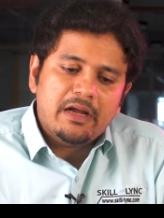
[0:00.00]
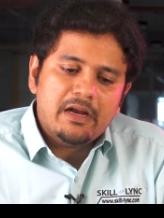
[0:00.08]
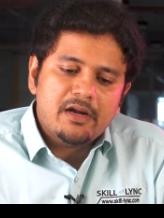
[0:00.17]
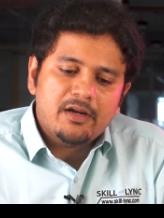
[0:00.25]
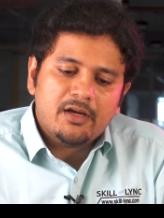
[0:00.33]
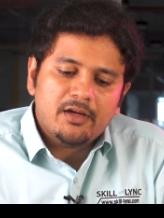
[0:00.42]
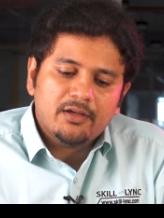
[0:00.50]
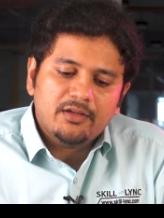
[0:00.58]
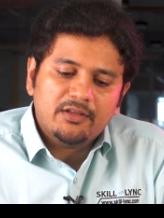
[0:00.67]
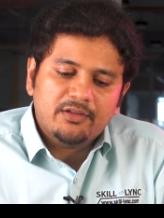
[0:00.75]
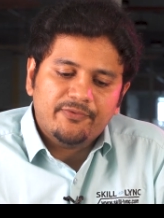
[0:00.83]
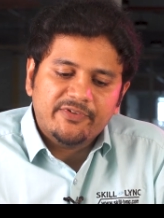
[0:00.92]
And uh,
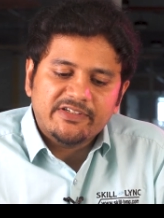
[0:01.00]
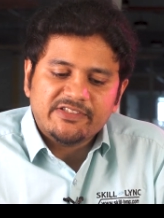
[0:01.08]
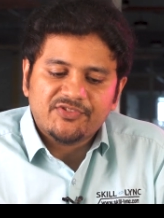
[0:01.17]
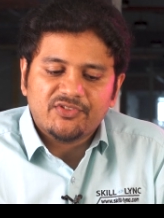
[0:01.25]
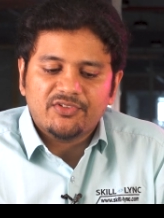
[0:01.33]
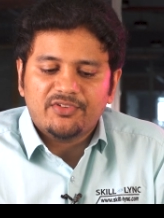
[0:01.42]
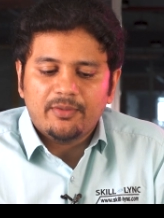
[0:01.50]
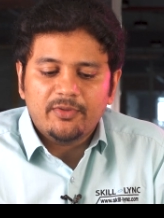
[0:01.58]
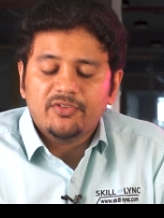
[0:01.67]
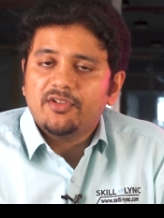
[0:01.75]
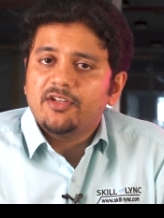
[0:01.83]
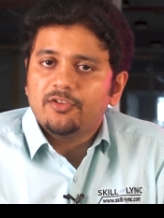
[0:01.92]
the first
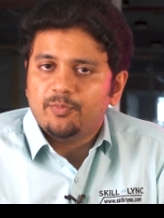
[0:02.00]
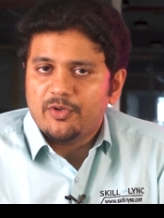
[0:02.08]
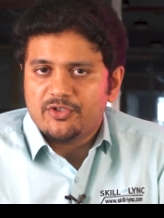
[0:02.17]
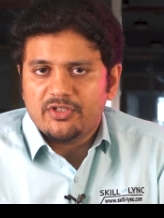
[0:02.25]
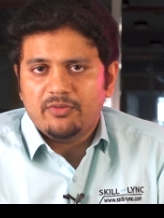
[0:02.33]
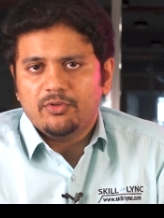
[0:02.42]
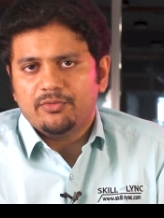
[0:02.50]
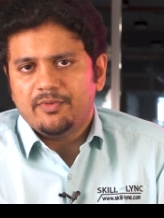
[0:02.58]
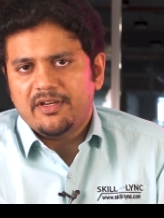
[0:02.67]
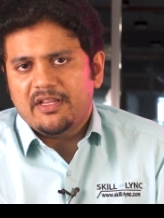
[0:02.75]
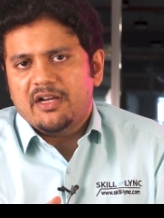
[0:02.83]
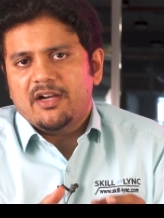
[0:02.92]
semester especially was
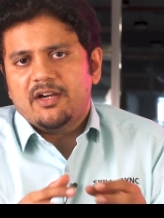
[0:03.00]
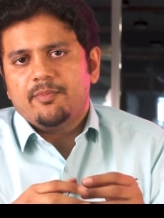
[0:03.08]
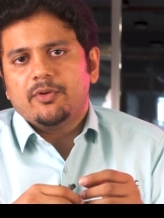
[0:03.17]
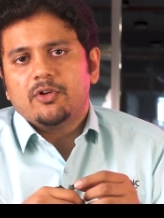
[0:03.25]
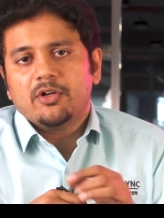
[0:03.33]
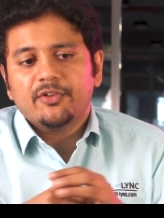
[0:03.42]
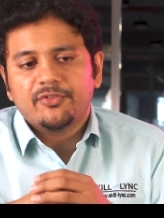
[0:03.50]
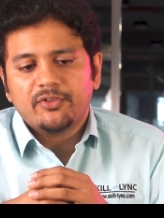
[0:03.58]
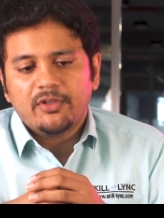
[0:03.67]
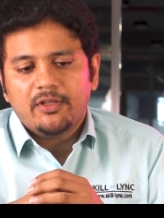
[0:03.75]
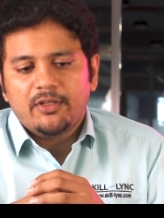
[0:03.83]
very hard because,